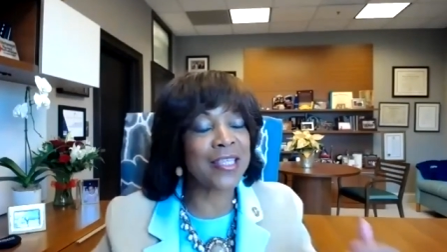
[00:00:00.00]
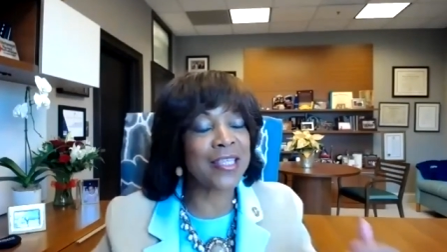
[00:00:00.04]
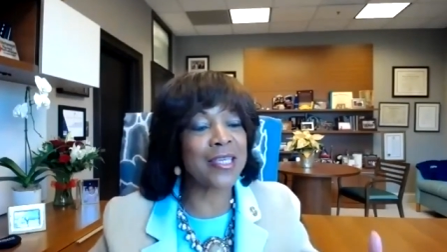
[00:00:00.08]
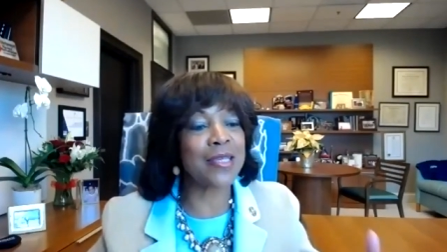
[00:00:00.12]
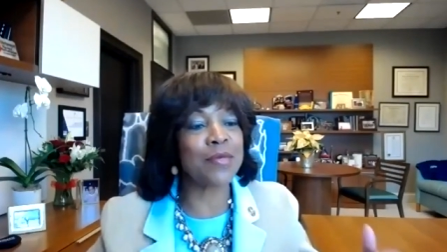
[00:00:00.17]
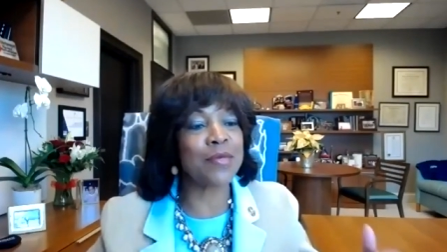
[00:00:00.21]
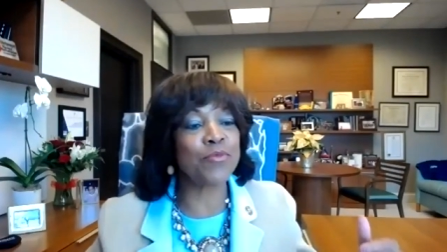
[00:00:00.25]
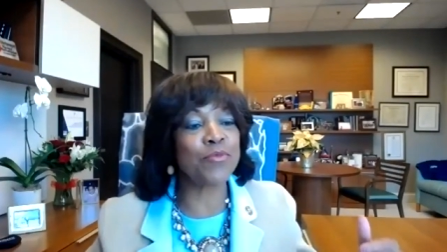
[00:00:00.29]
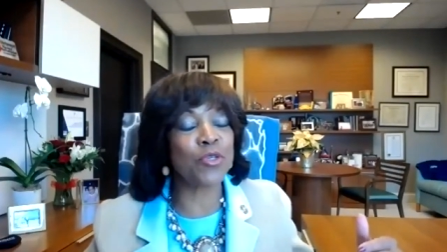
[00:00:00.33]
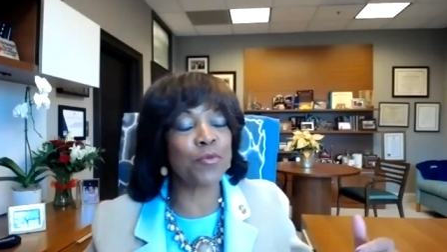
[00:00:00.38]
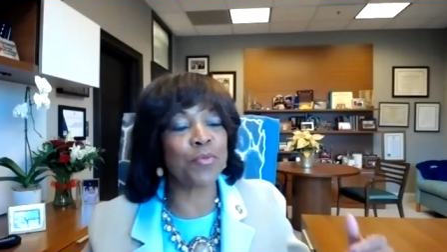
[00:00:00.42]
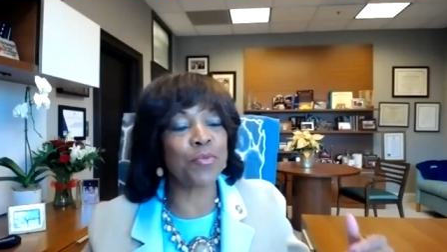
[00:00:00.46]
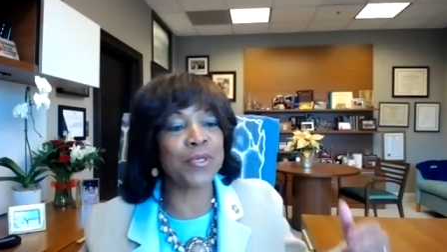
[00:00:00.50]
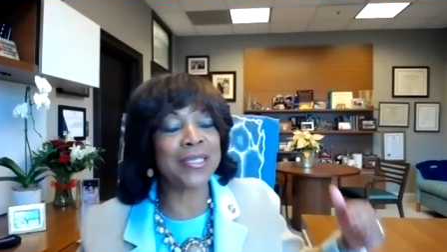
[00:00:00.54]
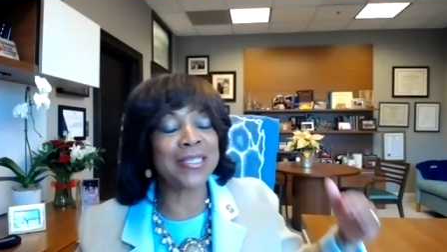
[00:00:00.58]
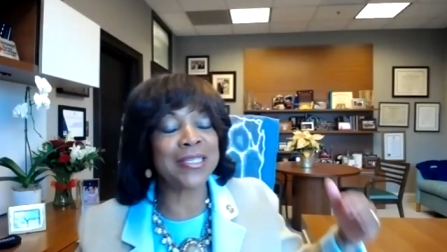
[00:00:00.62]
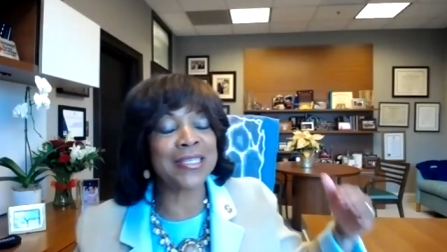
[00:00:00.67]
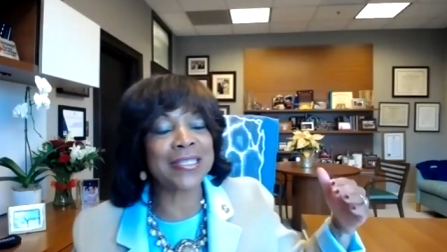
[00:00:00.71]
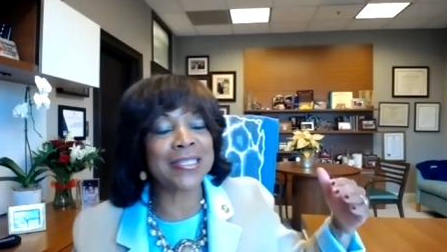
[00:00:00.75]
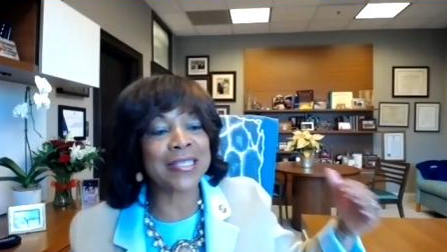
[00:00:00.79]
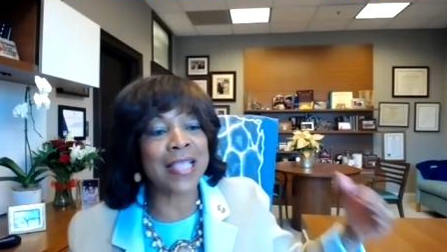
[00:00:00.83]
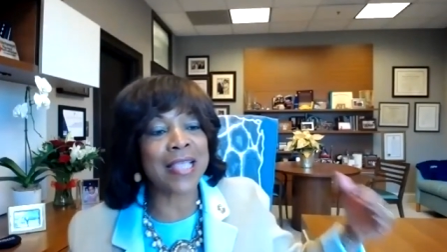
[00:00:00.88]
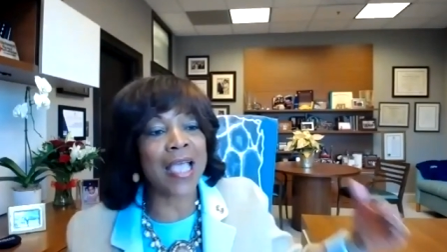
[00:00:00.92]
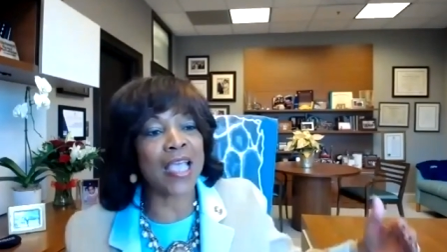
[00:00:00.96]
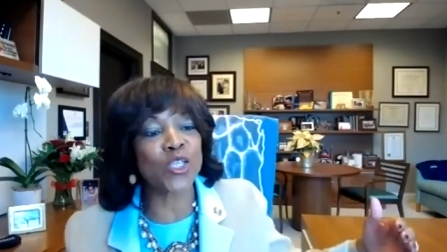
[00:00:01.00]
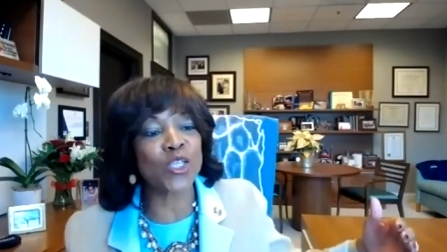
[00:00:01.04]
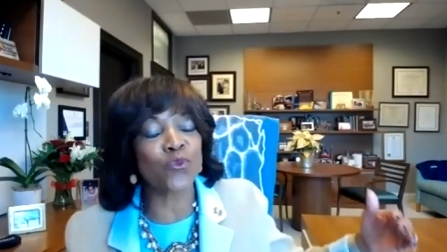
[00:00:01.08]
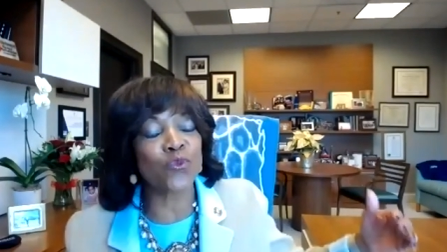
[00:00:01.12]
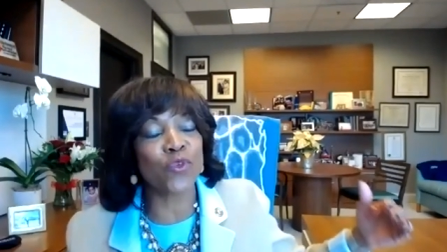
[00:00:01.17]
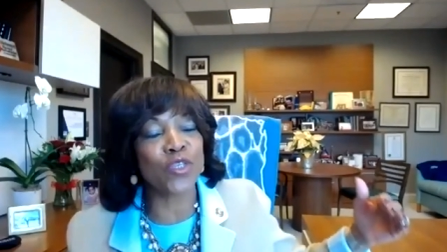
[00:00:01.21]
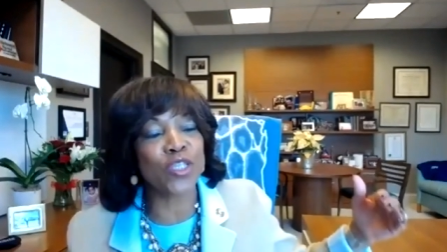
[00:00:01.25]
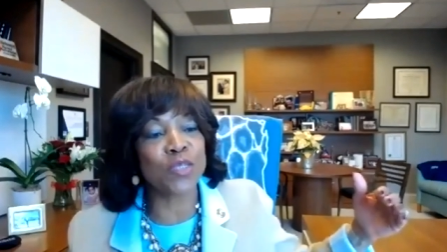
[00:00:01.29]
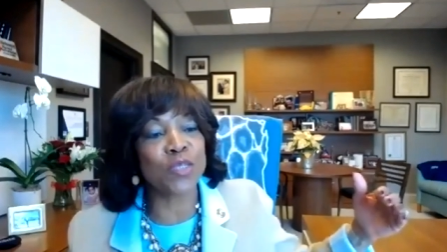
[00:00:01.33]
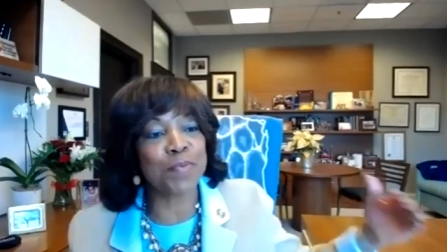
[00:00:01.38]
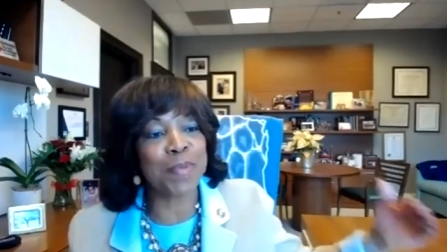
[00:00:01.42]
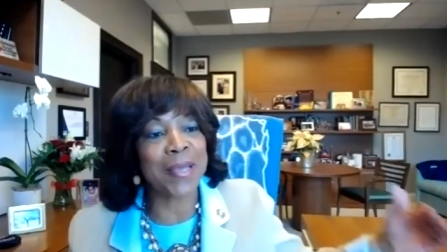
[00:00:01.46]
them to be sites
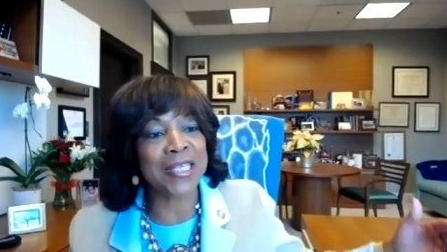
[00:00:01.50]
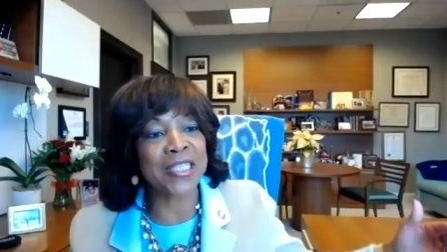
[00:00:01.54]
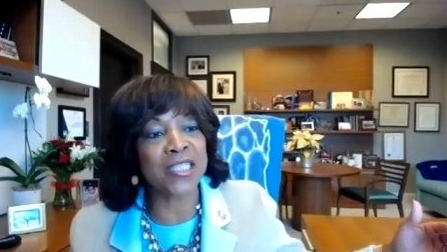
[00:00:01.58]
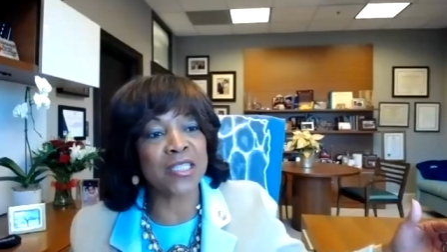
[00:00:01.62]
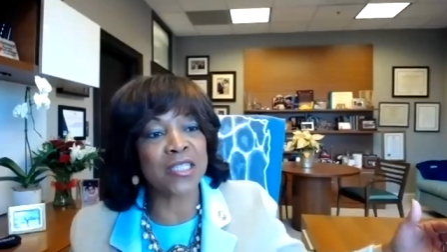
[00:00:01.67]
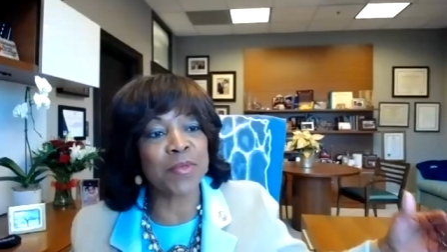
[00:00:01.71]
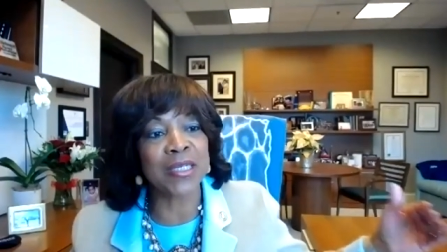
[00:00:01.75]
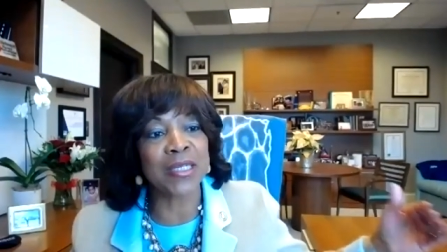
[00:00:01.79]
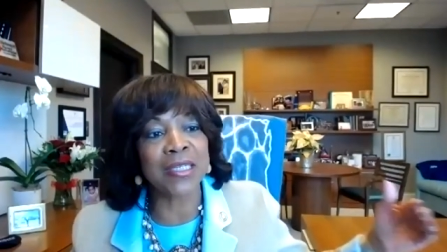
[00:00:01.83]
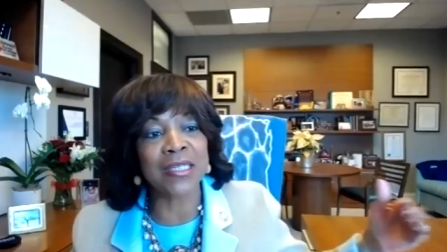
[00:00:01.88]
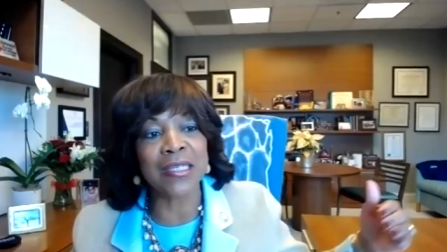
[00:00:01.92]
for specimen